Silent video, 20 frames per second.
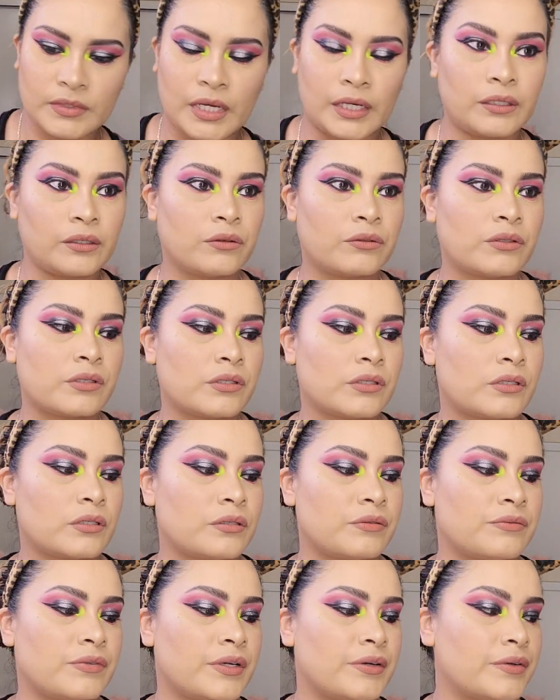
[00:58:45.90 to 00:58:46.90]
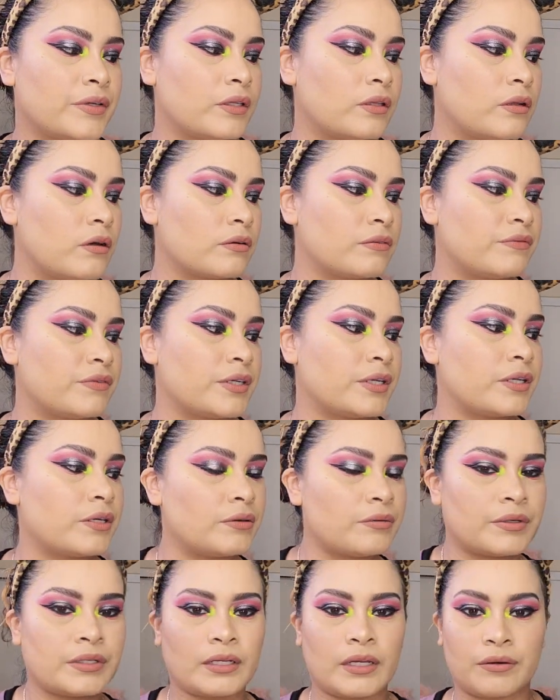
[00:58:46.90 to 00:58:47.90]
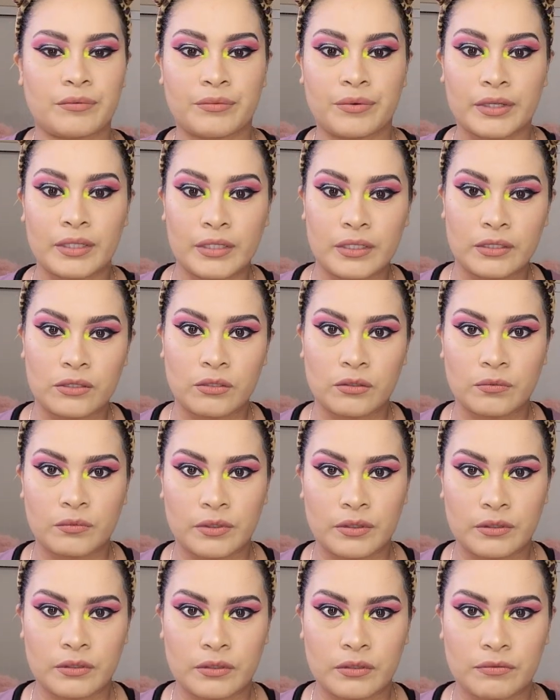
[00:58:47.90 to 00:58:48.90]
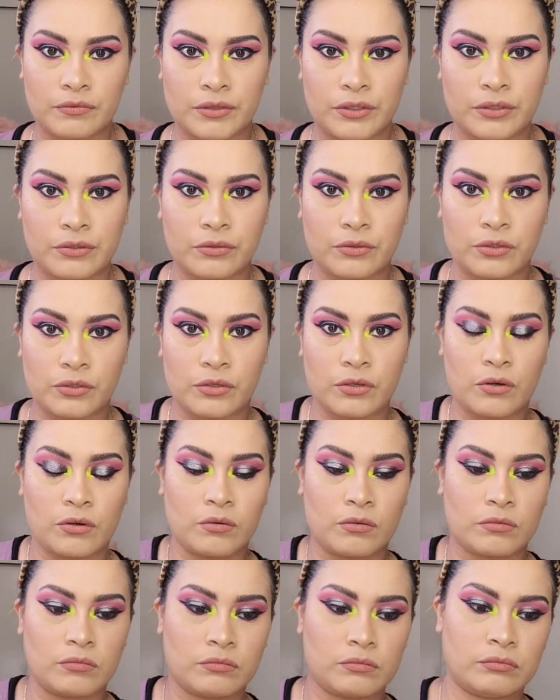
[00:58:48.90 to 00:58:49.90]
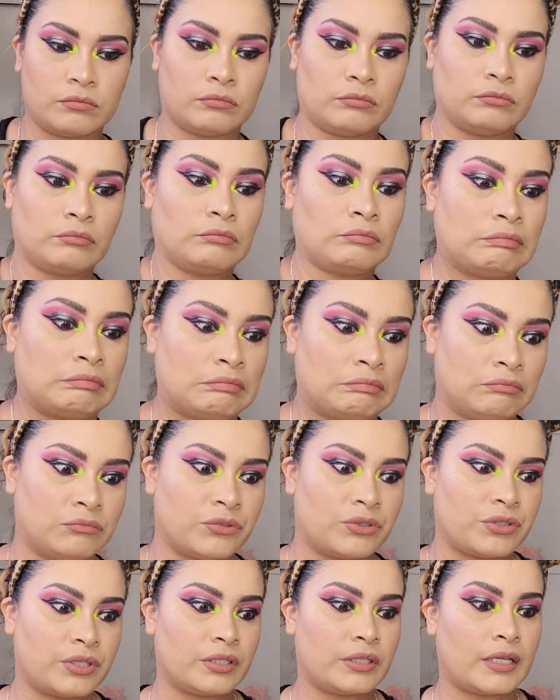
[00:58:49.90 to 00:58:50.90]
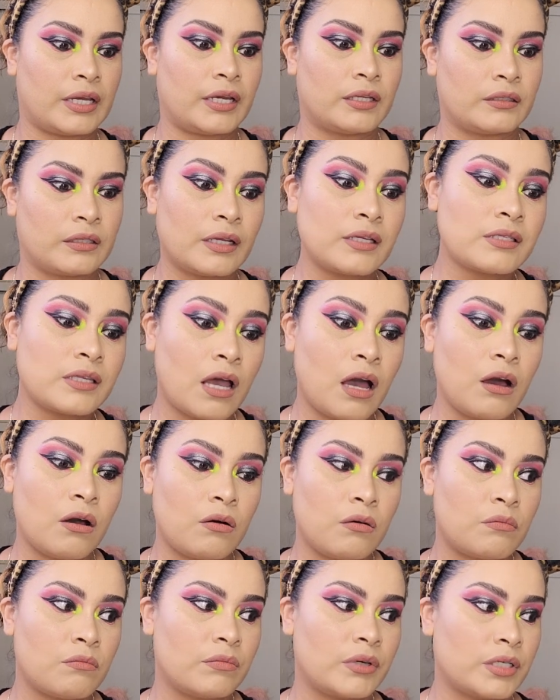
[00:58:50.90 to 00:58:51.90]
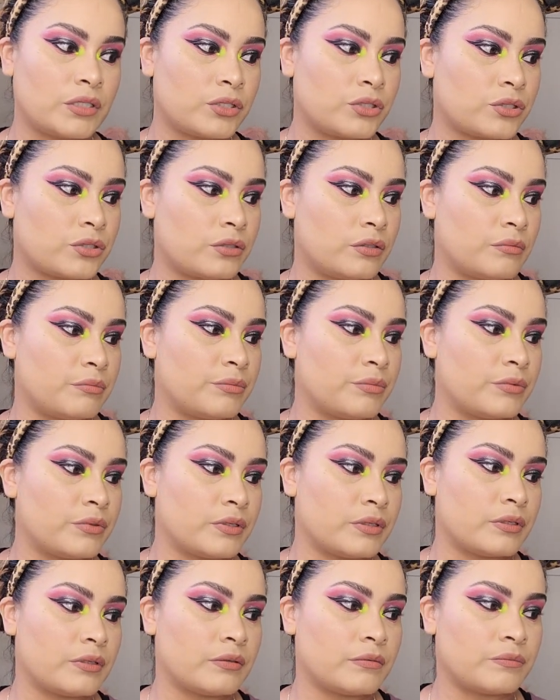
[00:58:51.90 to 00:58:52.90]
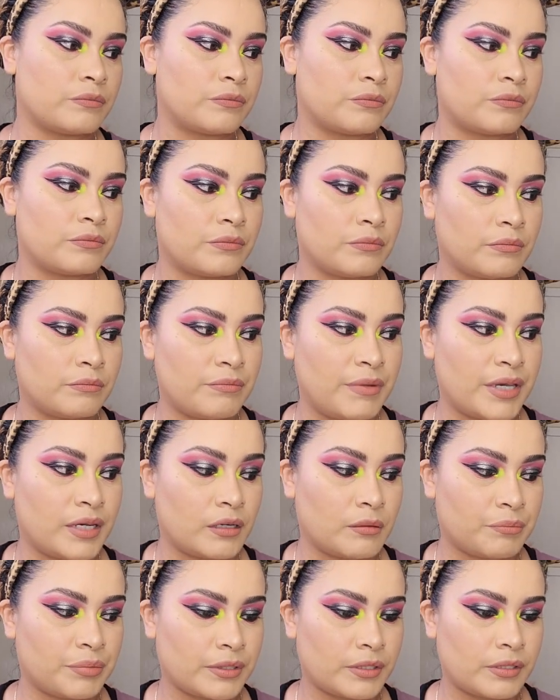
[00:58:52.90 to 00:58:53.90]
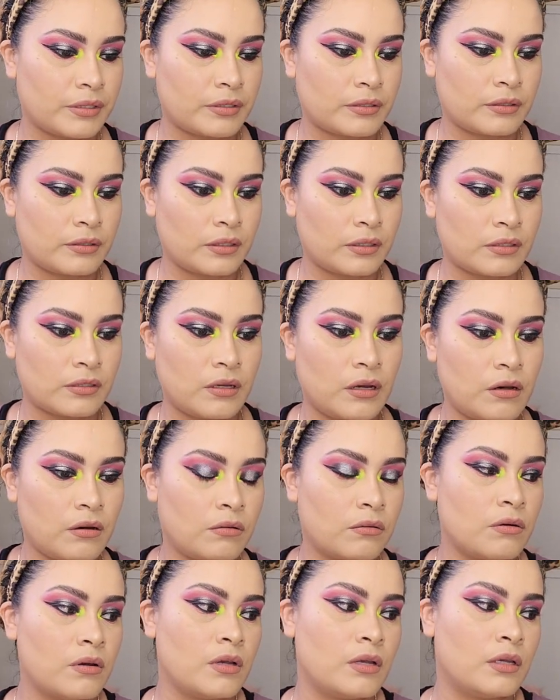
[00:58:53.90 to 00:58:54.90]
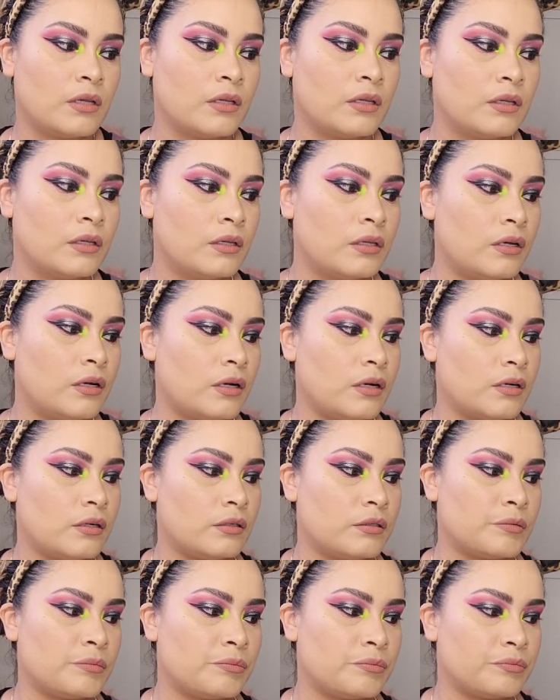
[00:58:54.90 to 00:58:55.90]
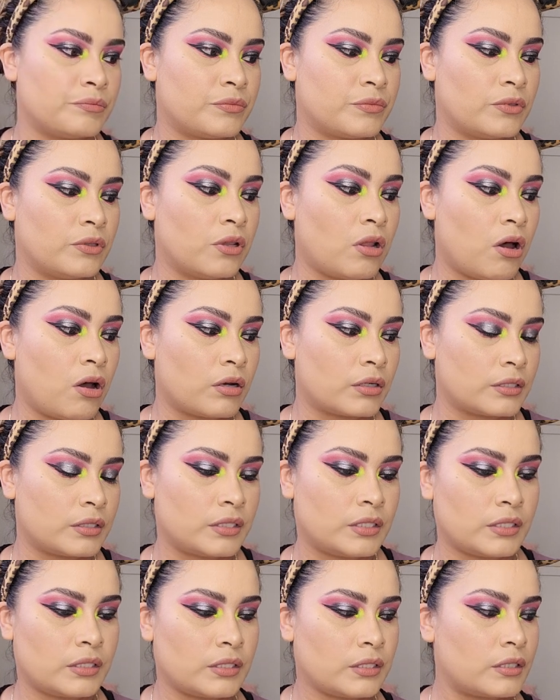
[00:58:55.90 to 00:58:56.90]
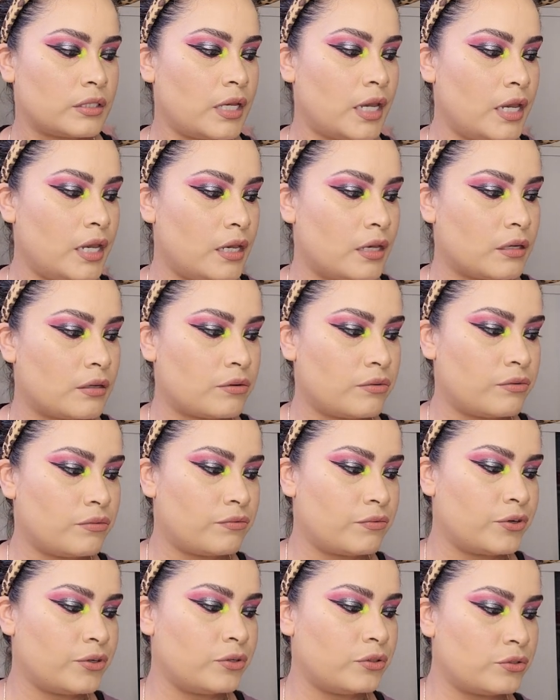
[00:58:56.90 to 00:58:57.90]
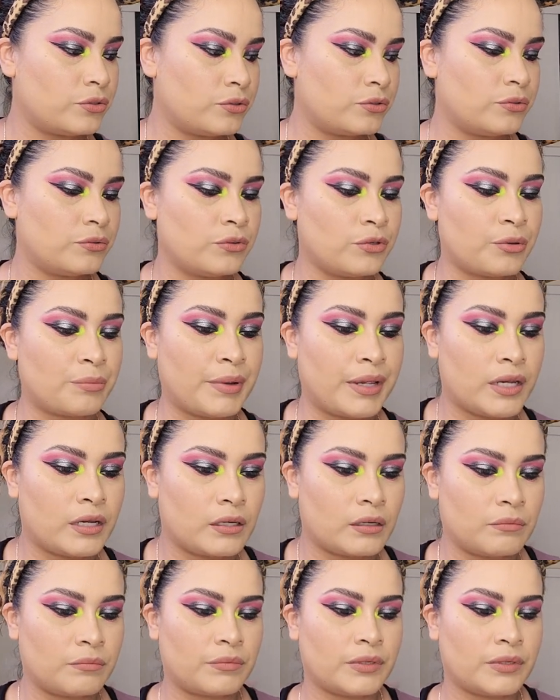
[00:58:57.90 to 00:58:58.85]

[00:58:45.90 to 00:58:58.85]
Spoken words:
I know this is a very long video, and I really don't want this video to go more than that. That's how much the makeup is. That's how long does it take for you to do your makeup.